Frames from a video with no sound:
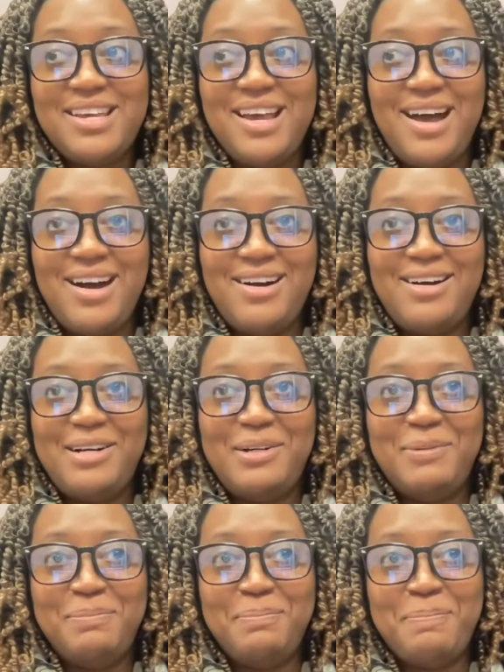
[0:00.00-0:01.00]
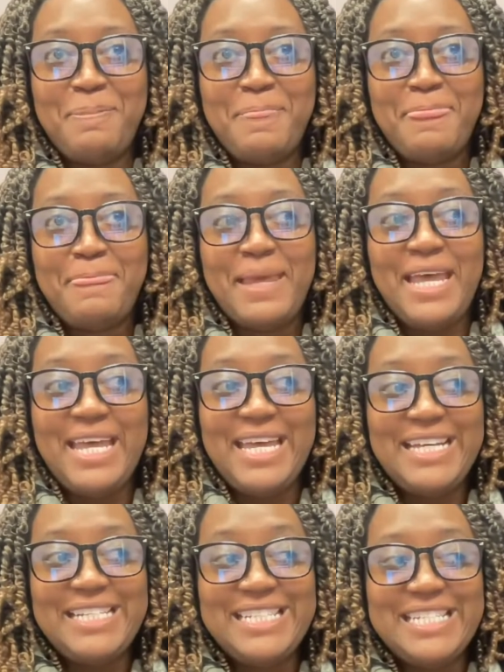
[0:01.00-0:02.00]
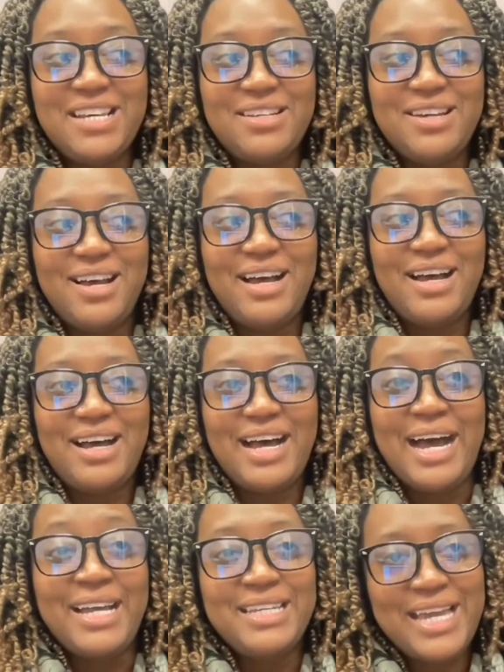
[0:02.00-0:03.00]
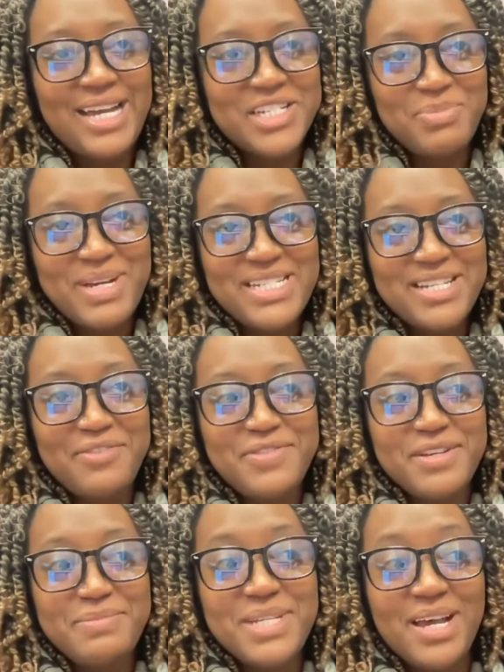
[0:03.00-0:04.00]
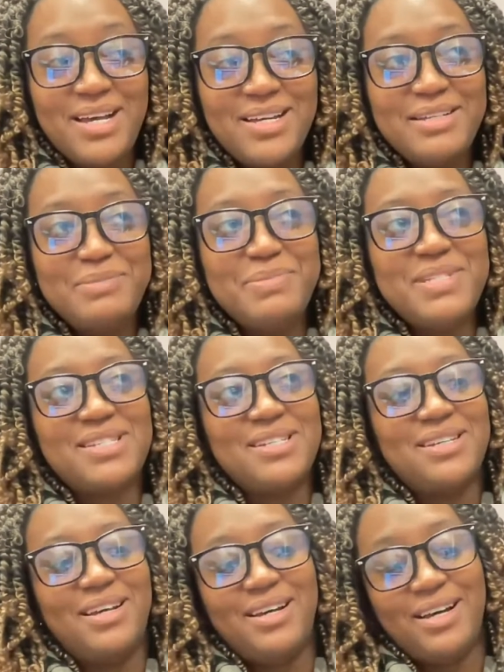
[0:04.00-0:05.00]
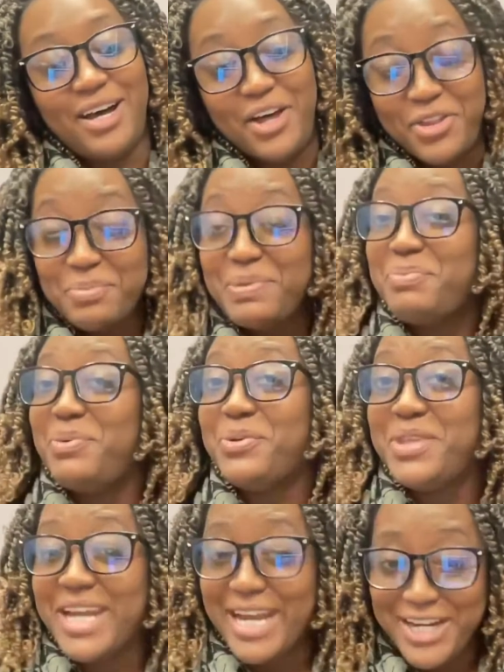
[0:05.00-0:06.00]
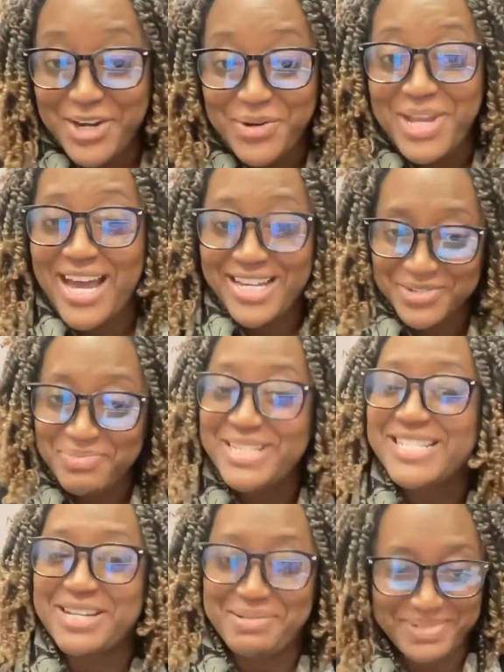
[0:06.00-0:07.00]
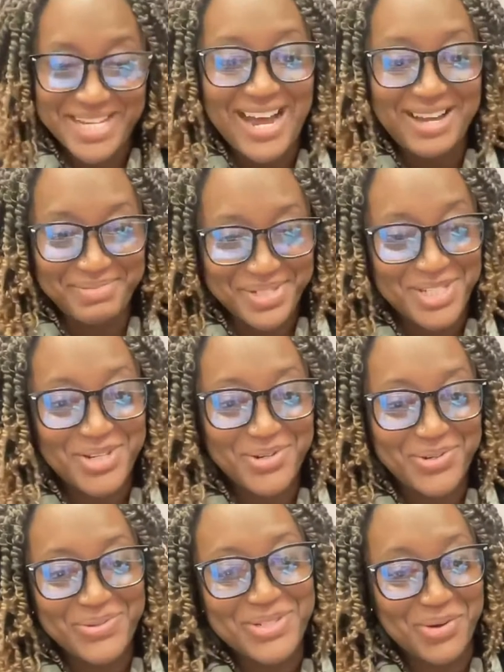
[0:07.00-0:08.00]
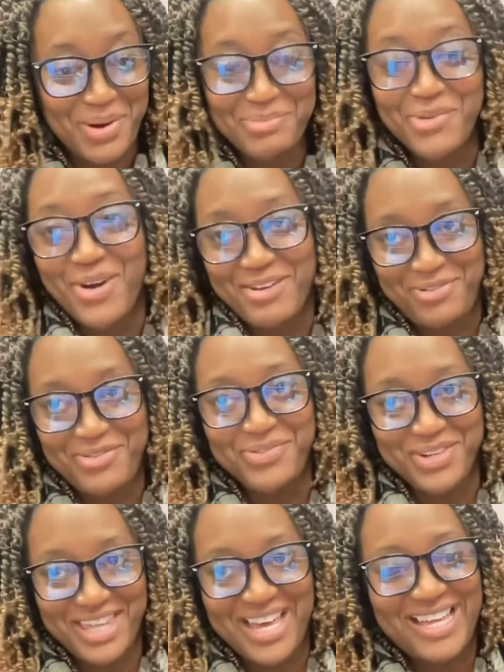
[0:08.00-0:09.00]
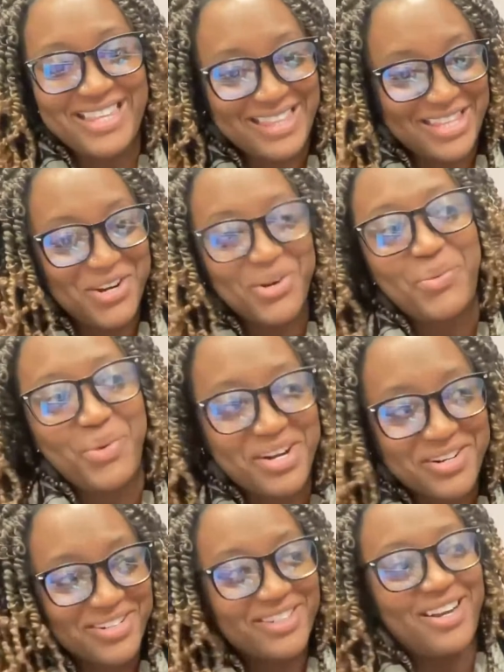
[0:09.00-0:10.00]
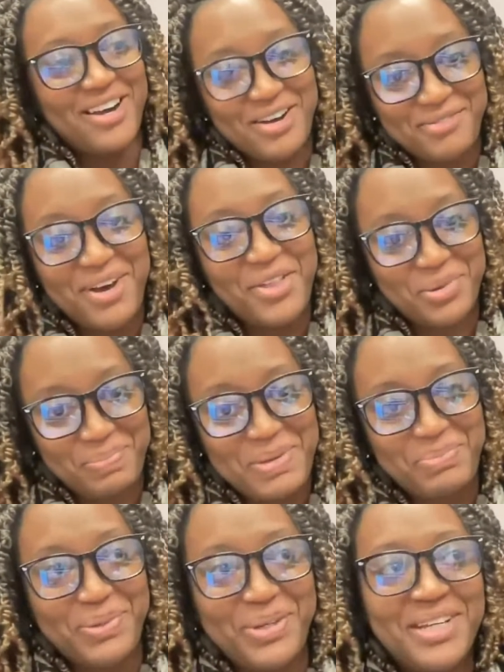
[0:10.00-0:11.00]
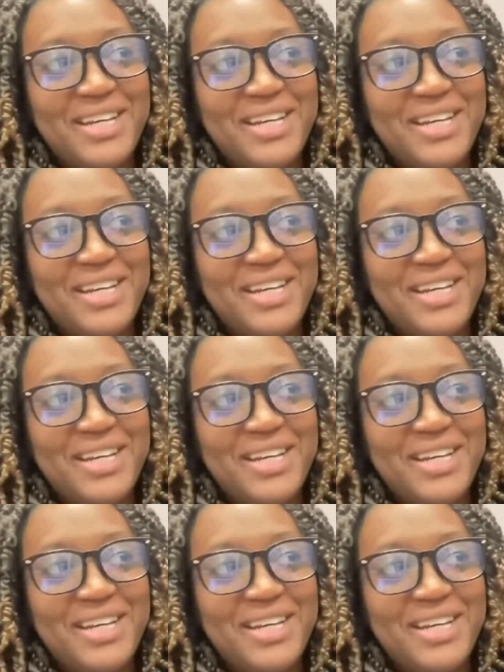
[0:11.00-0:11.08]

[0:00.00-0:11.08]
And I catch myself sometimes. Other people that I know catch me sometimes too. So I'm grateful for that they're aware of other people.